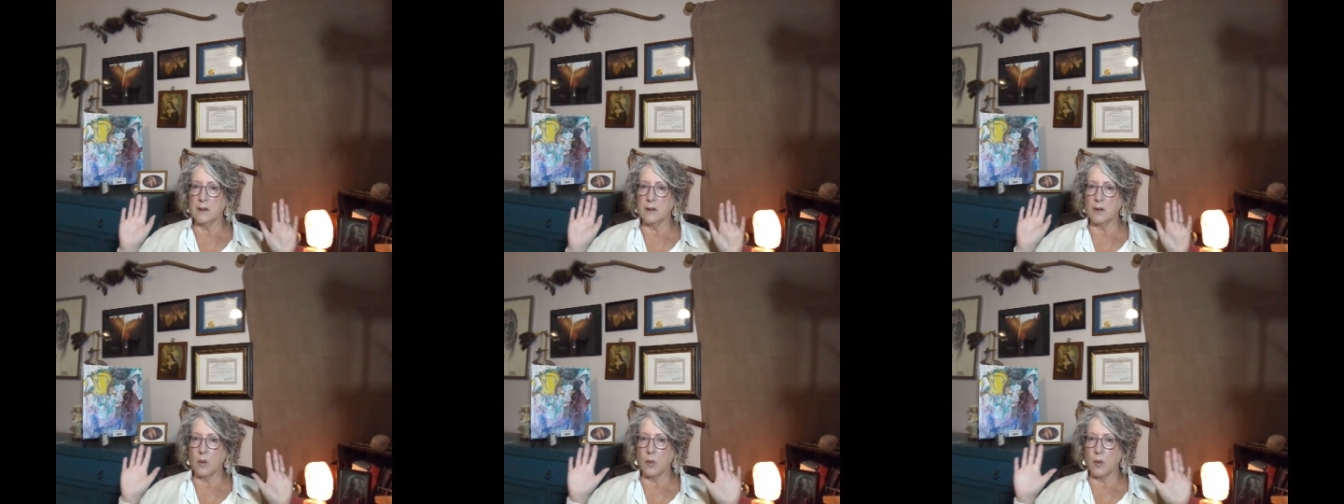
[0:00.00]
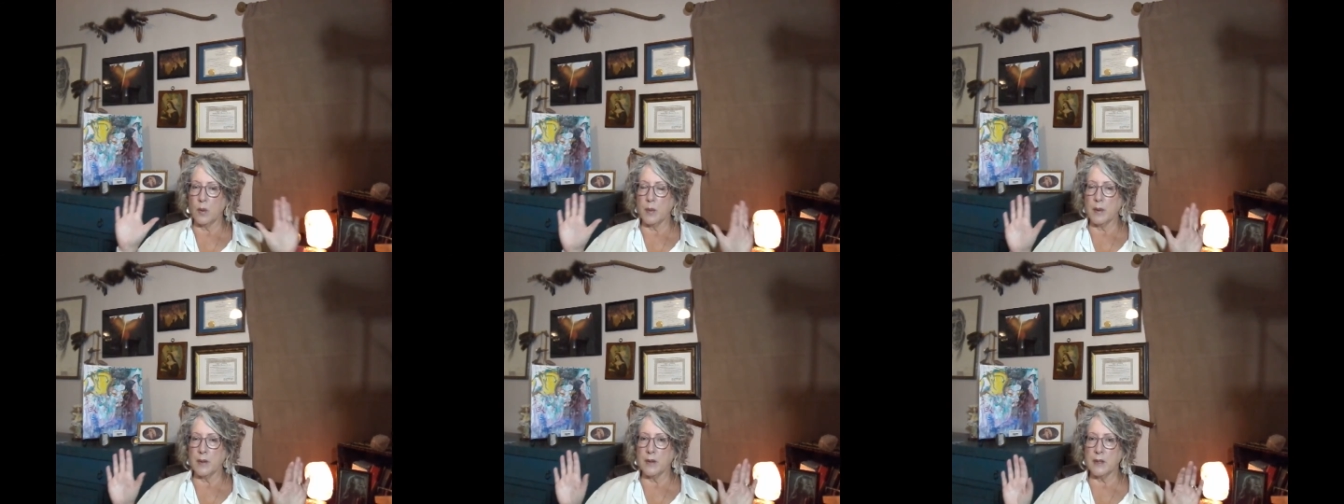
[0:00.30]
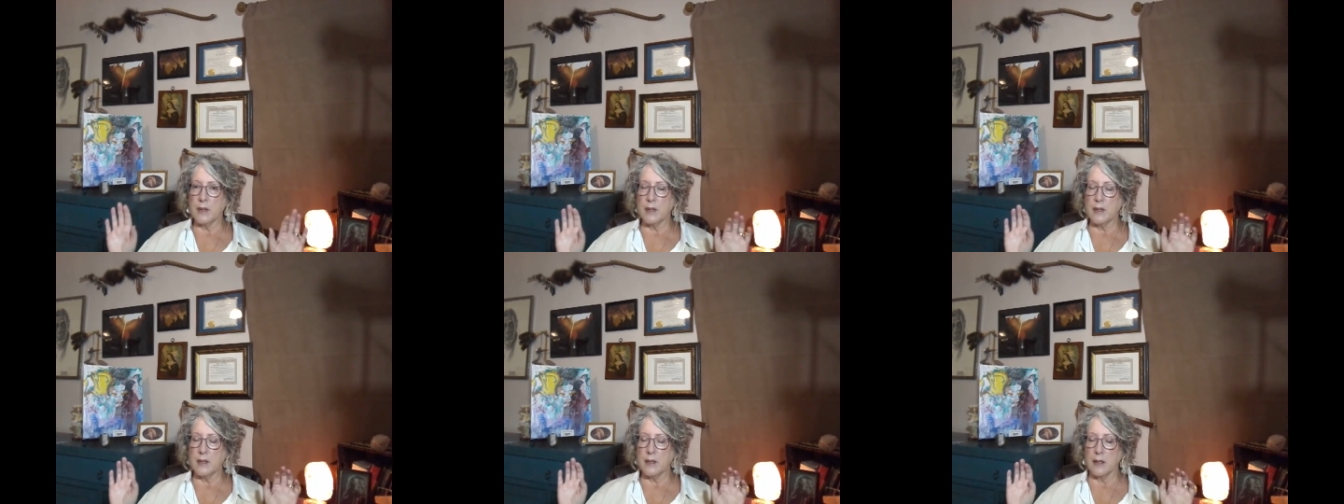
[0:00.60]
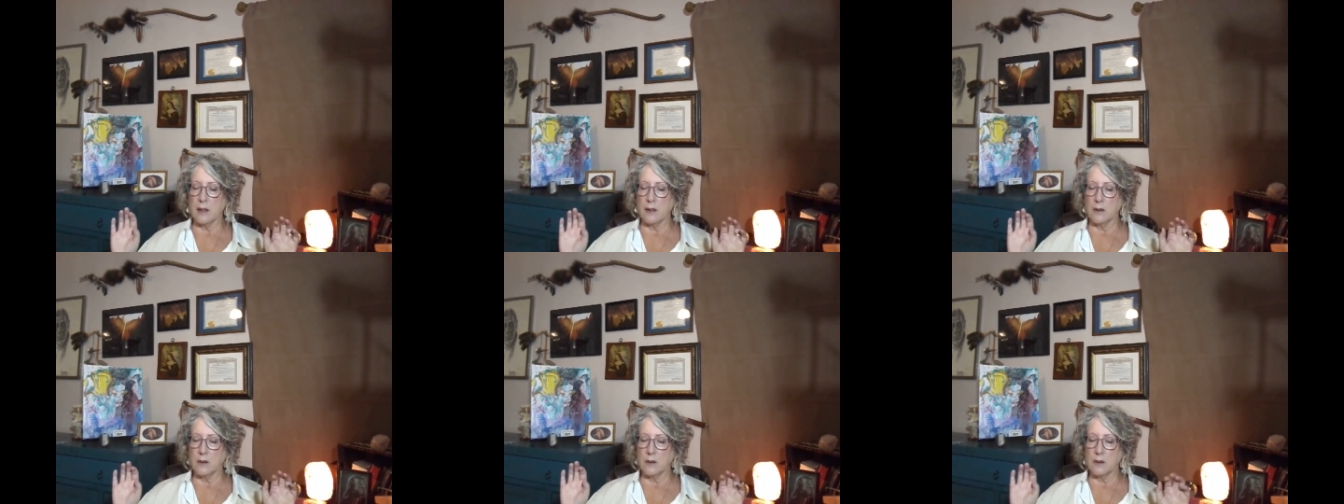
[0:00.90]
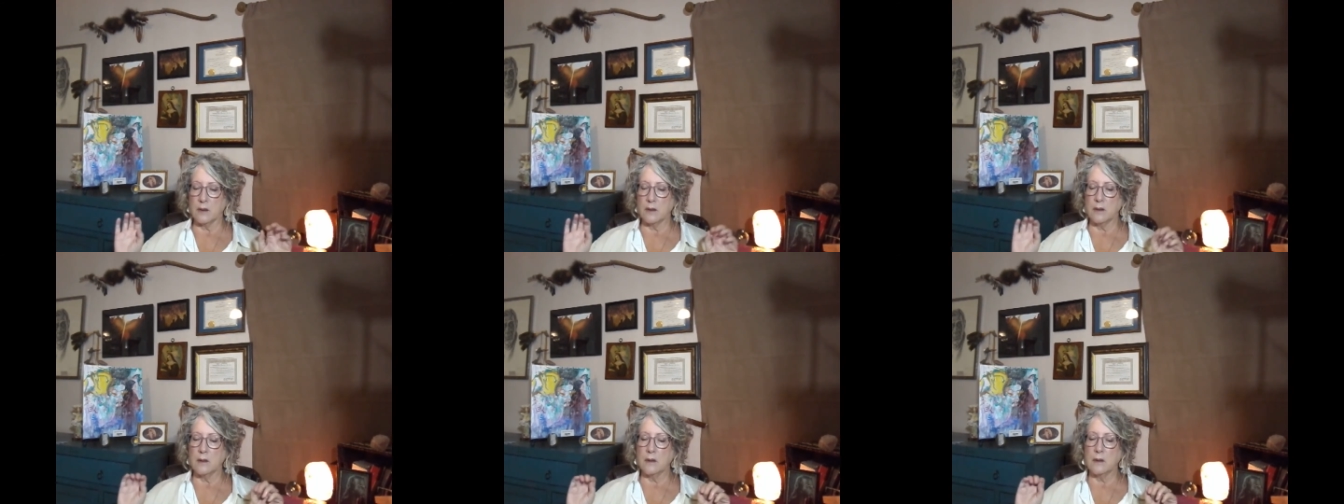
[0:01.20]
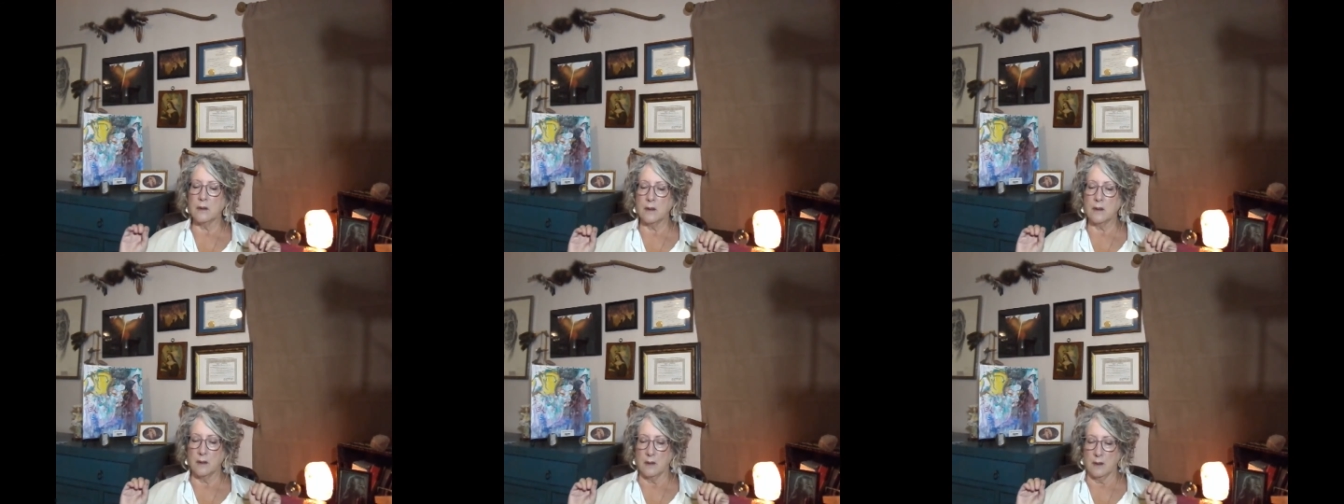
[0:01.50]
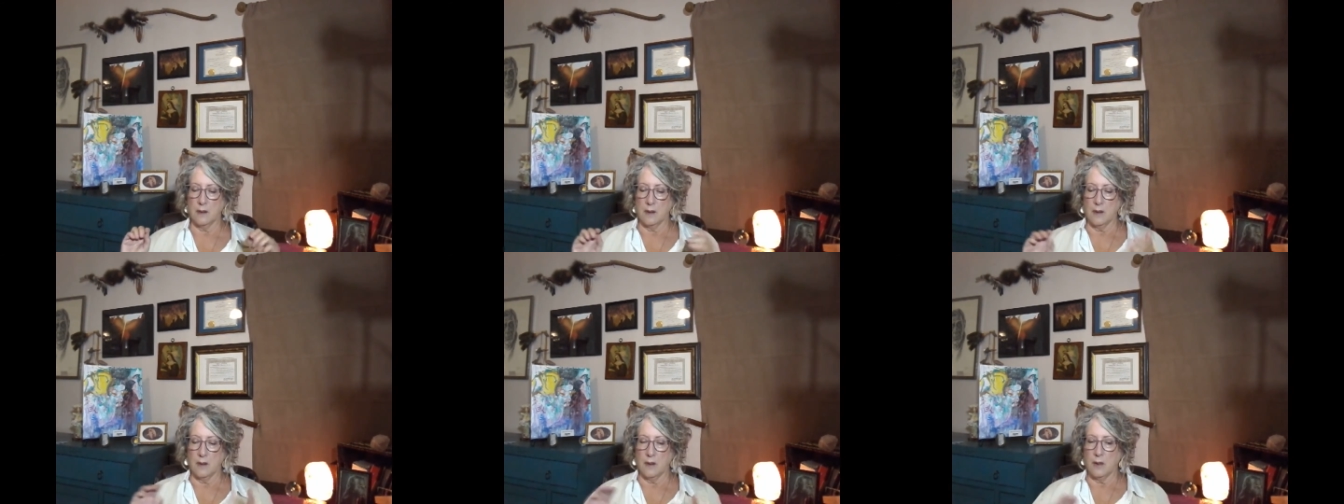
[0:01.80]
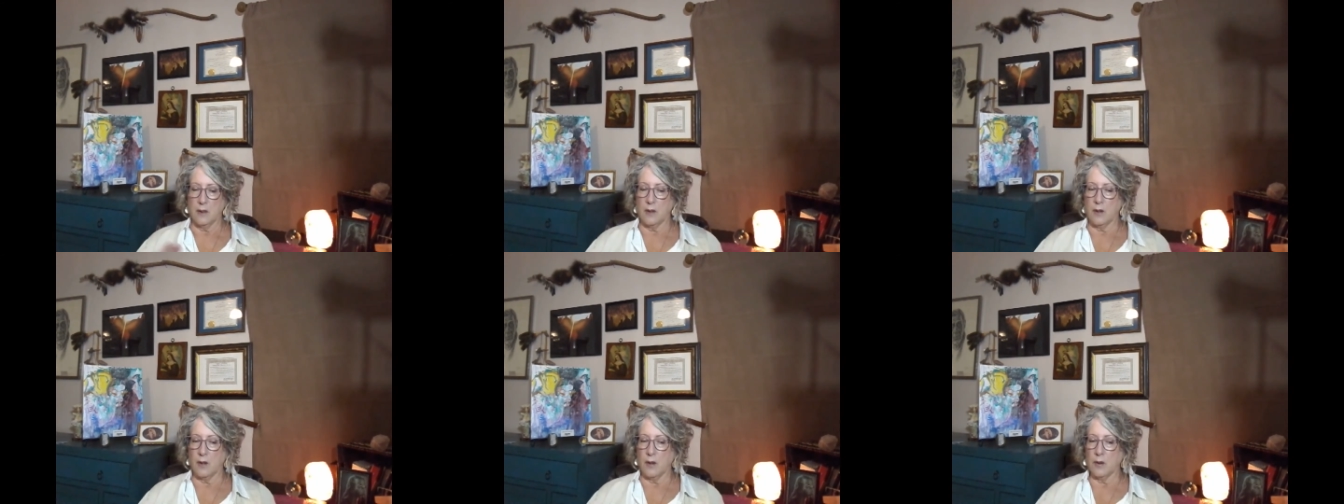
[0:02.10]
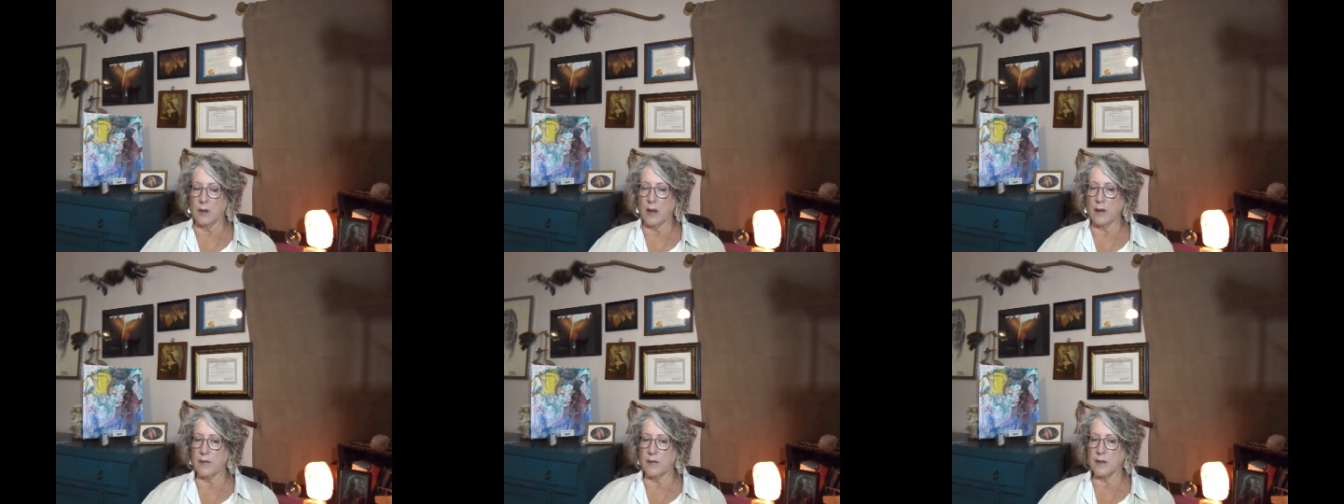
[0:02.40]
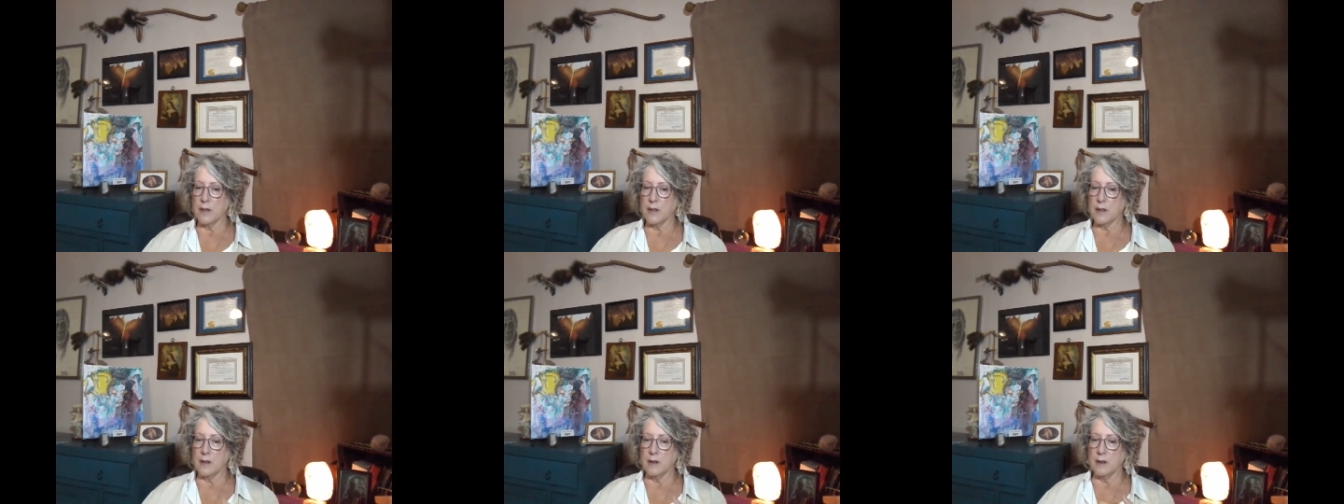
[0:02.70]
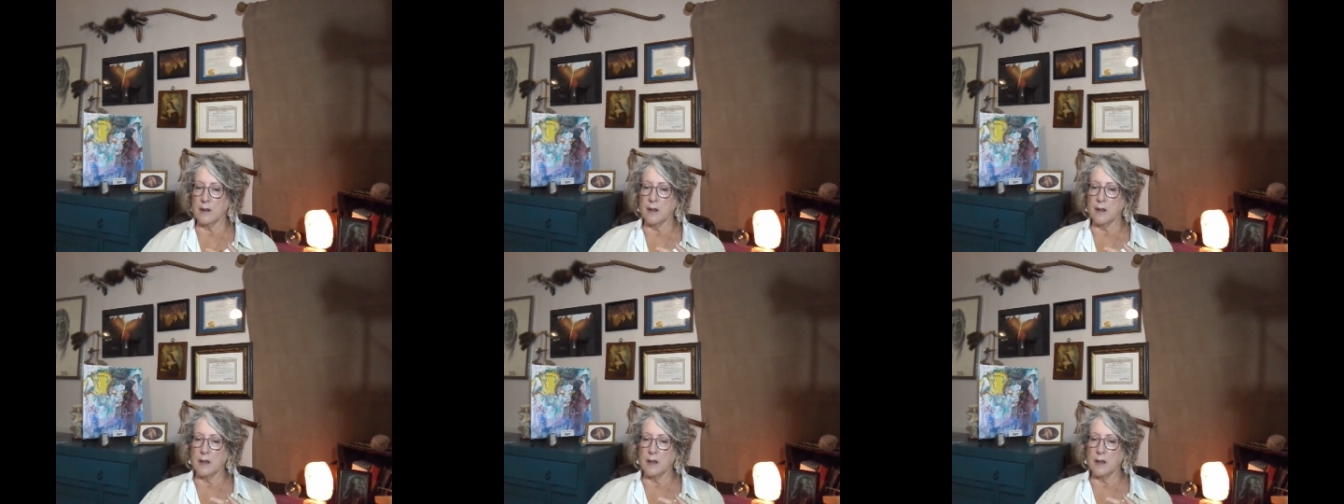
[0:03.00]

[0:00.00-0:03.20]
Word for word: don't worry about the details. You know, life isn't,